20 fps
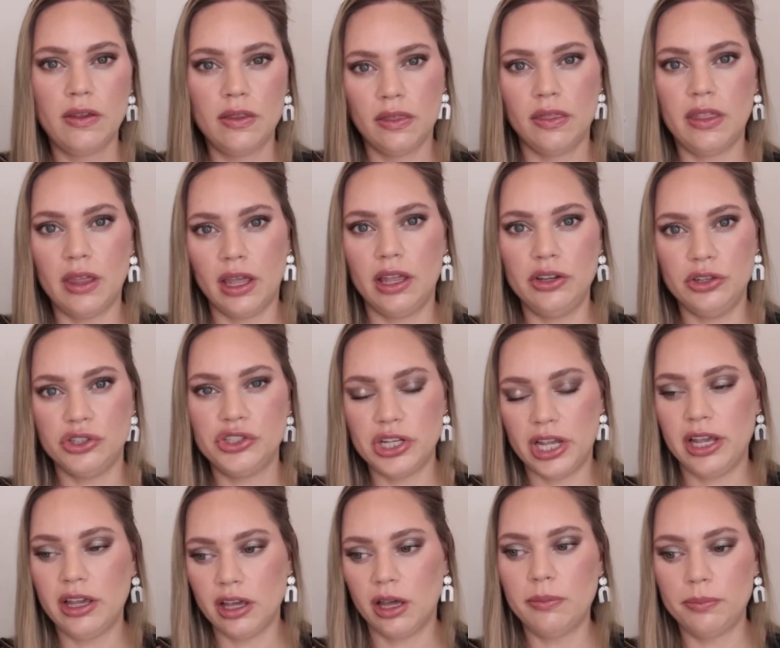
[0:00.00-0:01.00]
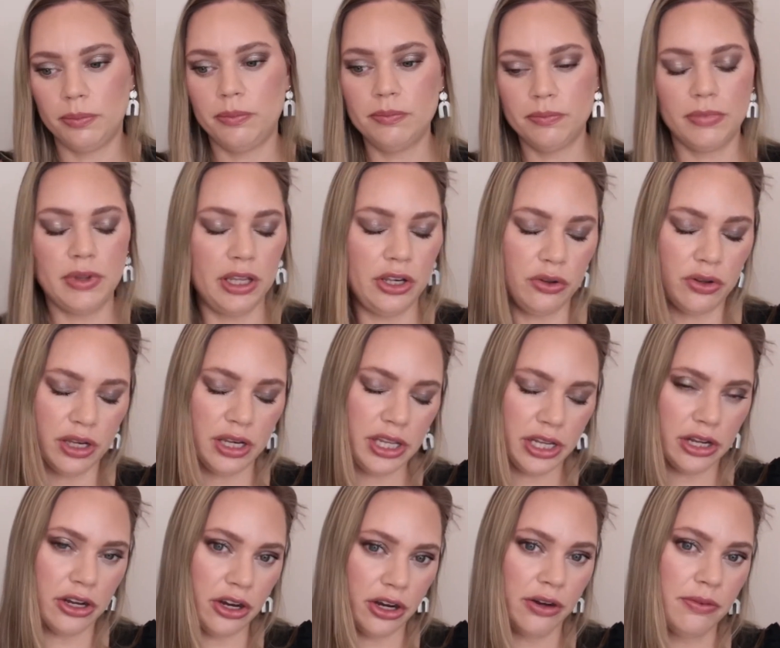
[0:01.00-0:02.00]
that you shake up and you can
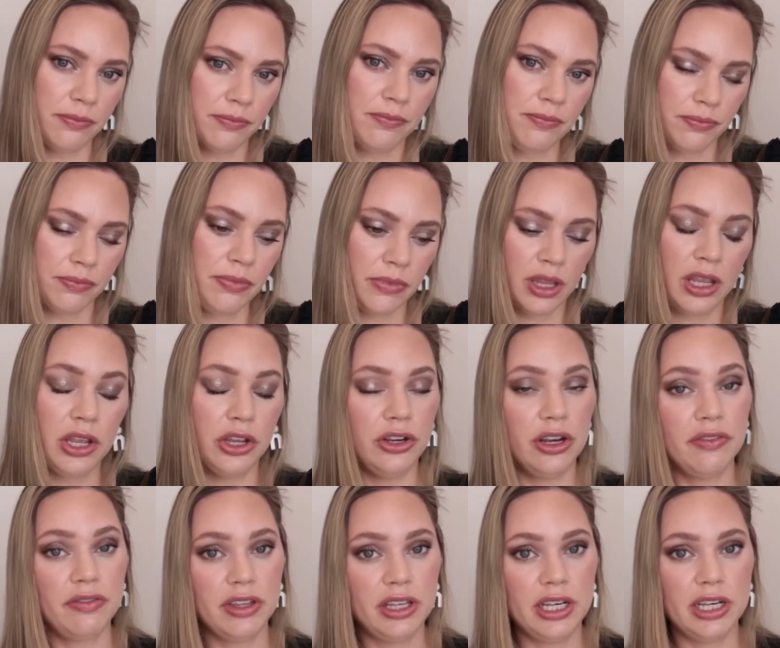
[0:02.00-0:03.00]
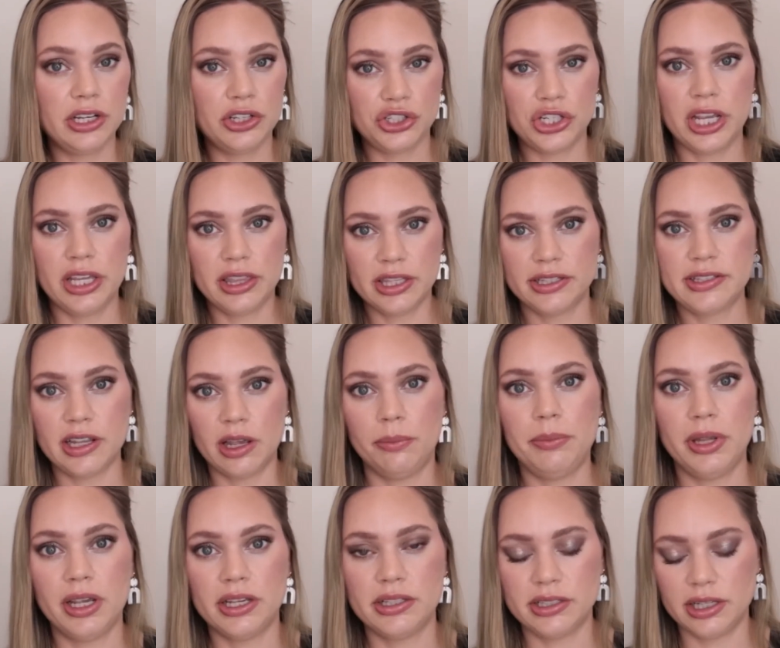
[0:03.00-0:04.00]
hear. You definitely need to shake this up
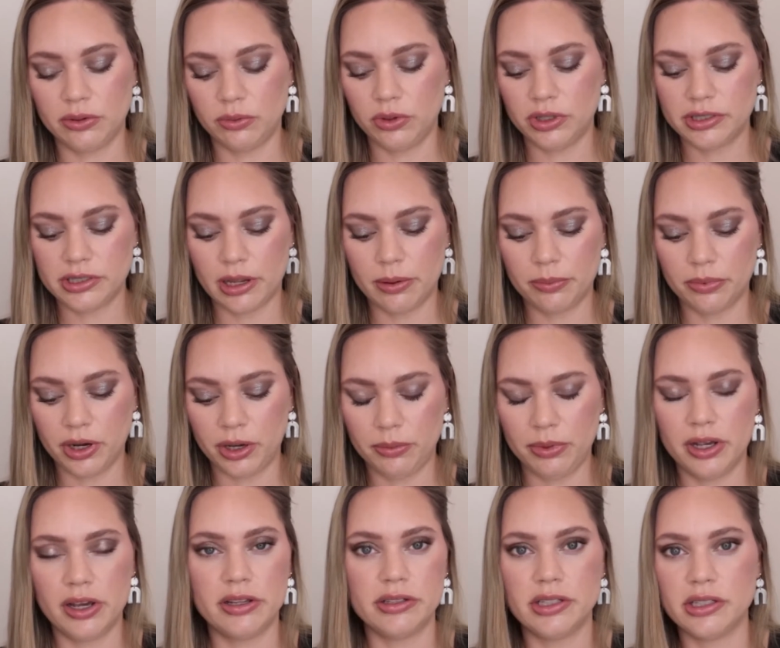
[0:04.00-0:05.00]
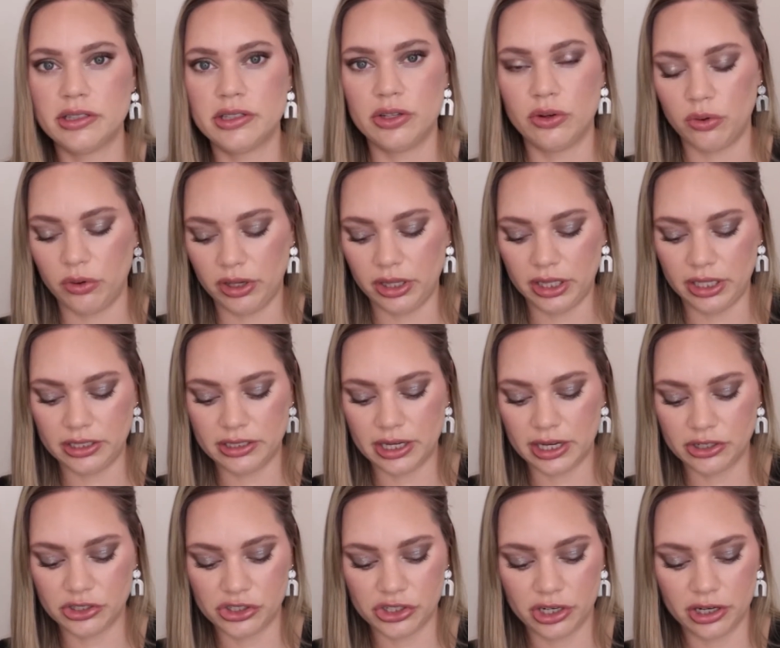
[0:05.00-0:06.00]
because it will separate because it's an oily
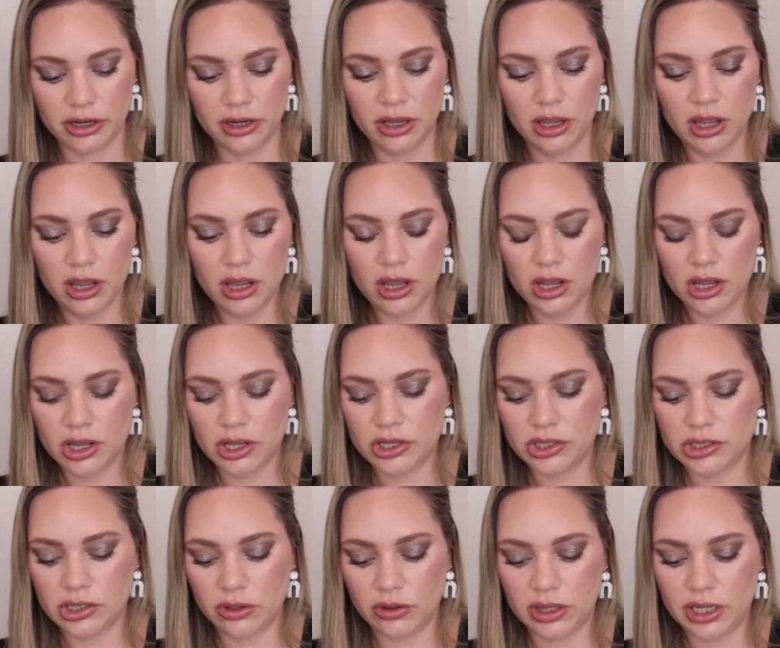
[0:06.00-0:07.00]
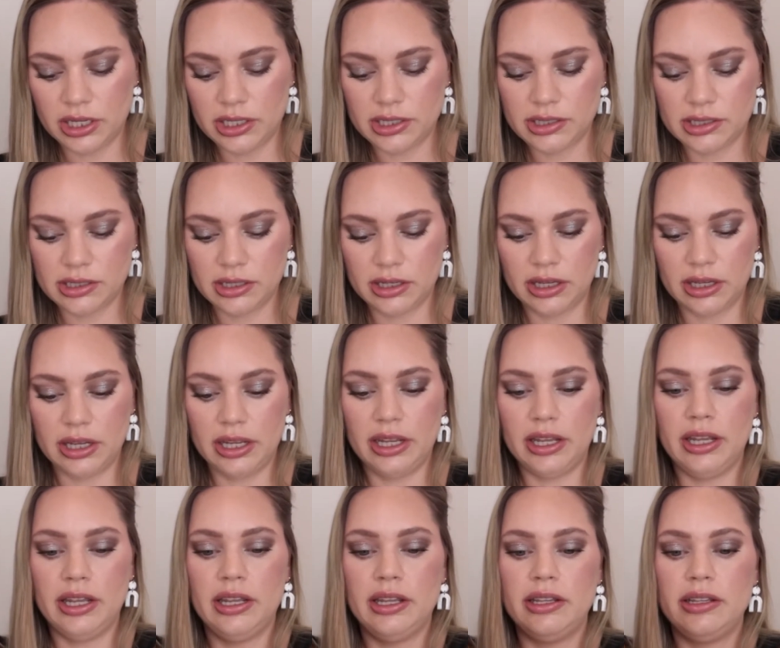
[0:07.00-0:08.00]
texture. So this
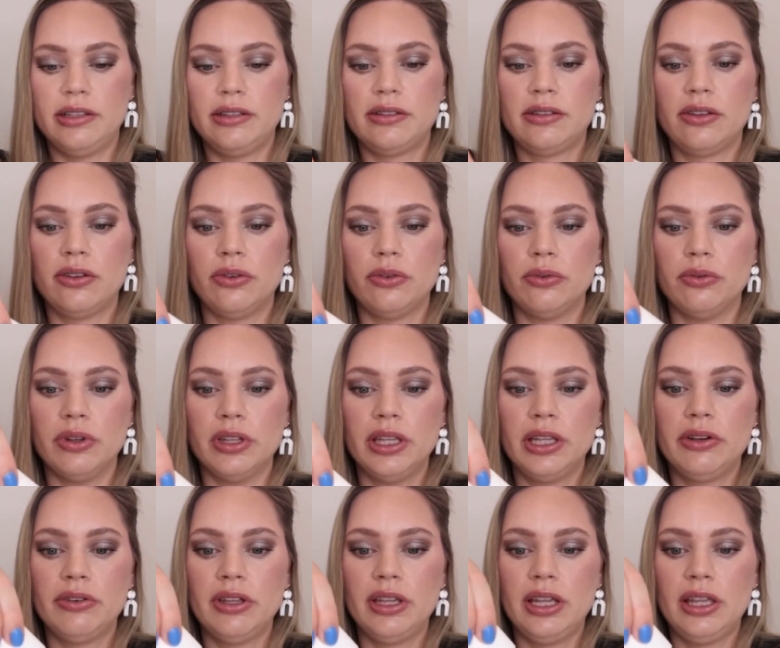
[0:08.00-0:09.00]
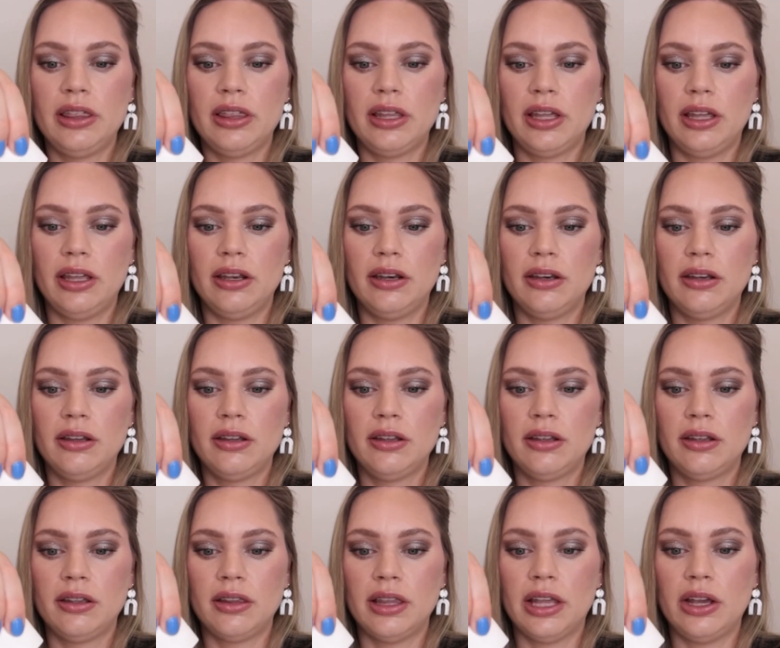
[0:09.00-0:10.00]
is really, really thin,
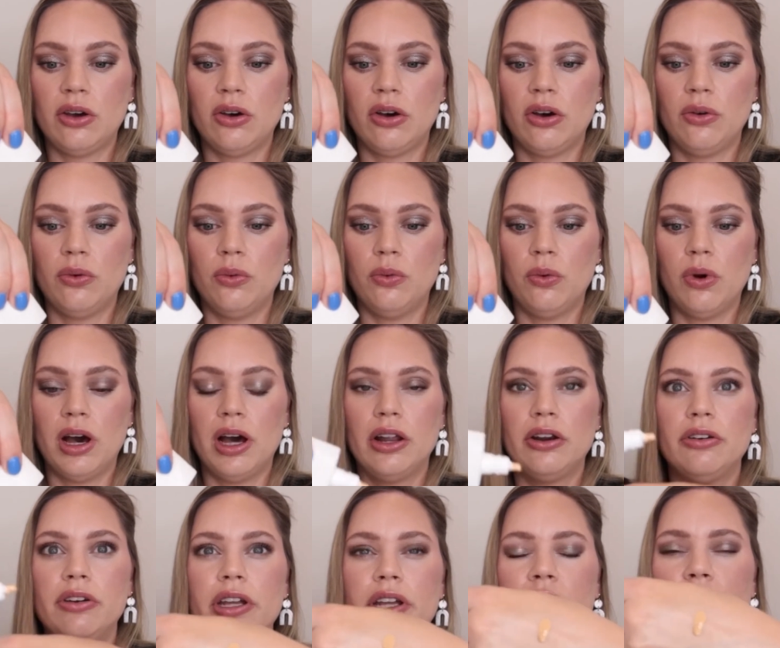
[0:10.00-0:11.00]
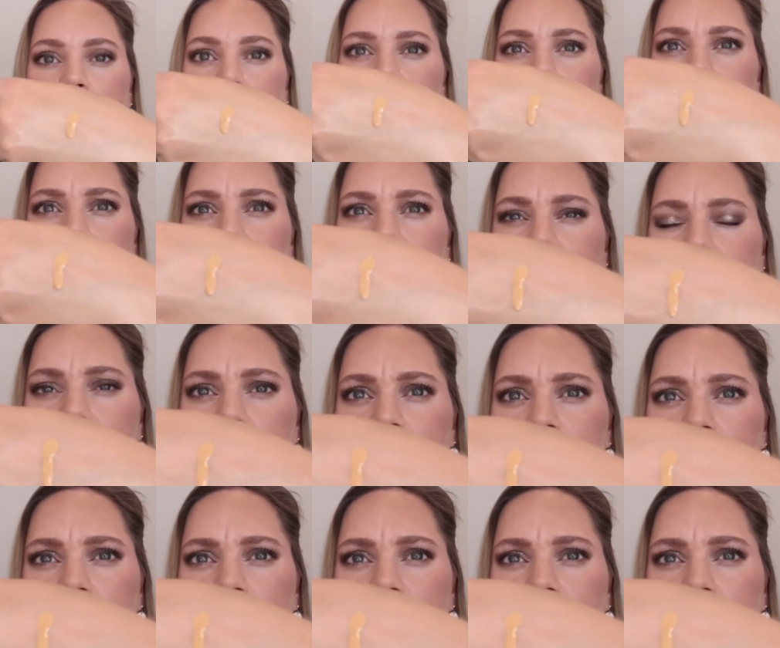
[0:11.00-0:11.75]
like watery, oily,